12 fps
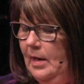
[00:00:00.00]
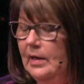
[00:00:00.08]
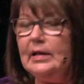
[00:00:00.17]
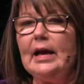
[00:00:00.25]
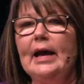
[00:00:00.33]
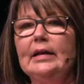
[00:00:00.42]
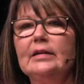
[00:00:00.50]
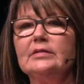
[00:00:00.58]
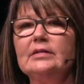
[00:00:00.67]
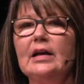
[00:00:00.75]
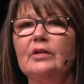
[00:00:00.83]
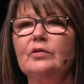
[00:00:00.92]
God has
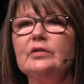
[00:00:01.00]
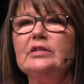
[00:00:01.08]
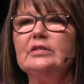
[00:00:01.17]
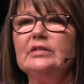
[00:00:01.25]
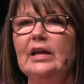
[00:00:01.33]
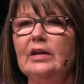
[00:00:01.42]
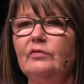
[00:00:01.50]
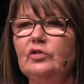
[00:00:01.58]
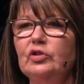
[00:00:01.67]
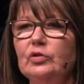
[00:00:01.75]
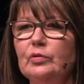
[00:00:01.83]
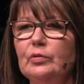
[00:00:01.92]
not only saved
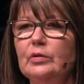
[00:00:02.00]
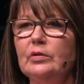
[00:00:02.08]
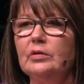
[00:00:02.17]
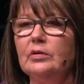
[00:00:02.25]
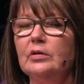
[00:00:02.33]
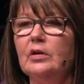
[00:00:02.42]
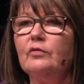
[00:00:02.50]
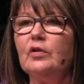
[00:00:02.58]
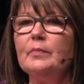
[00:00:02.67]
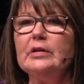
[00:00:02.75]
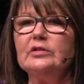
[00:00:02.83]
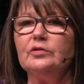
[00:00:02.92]
you
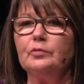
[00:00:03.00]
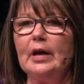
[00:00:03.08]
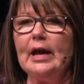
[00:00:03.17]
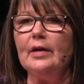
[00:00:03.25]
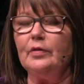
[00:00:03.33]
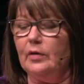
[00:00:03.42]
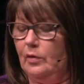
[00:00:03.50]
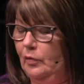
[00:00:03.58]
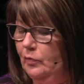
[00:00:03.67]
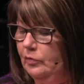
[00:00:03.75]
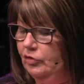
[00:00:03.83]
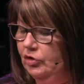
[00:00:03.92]
from his wrath
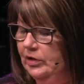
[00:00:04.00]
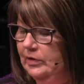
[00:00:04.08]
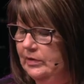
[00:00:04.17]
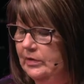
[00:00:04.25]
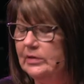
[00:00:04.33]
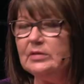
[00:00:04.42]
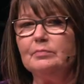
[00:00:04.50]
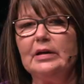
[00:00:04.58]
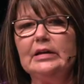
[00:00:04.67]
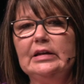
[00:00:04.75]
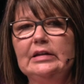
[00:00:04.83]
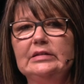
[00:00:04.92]
through Jesus, but
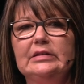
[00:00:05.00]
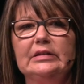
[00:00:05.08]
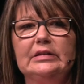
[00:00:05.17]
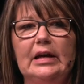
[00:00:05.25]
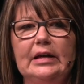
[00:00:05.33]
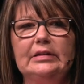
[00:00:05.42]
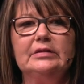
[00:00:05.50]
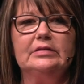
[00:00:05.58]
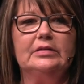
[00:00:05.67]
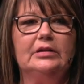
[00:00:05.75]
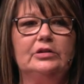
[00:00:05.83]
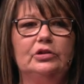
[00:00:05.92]
he delights
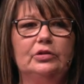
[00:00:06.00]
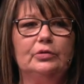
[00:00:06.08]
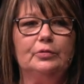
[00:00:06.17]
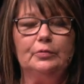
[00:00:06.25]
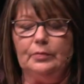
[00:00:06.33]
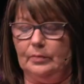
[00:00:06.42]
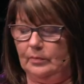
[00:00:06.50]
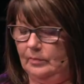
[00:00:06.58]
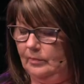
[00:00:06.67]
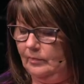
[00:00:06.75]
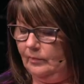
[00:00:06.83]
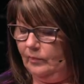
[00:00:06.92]
in you.
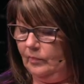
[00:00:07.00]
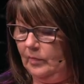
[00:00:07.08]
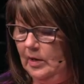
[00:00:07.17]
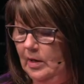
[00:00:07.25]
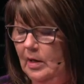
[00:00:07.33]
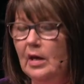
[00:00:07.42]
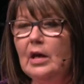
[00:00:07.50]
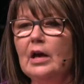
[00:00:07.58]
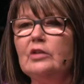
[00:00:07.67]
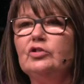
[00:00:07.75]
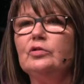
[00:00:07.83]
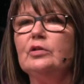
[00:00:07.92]

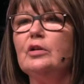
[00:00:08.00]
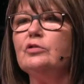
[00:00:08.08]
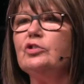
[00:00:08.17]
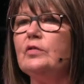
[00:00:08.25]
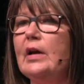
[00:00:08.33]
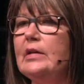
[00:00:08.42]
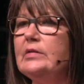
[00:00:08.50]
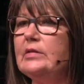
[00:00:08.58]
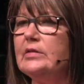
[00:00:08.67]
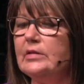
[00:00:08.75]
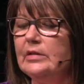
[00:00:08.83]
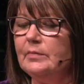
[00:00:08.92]
As you close your eyes to
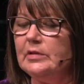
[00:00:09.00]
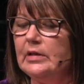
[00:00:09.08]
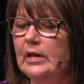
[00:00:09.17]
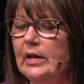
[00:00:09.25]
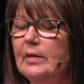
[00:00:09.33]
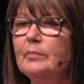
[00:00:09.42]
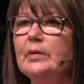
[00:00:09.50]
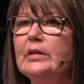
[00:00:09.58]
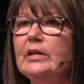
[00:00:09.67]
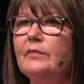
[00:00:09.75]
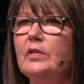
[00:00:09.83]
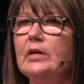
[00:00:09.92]
sleep tonight,
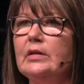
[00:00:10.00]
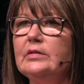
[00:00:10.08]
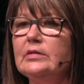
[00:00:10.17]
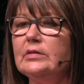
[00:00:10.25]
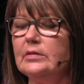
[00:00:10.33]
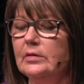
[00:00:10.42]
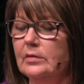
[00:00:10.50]
believe this.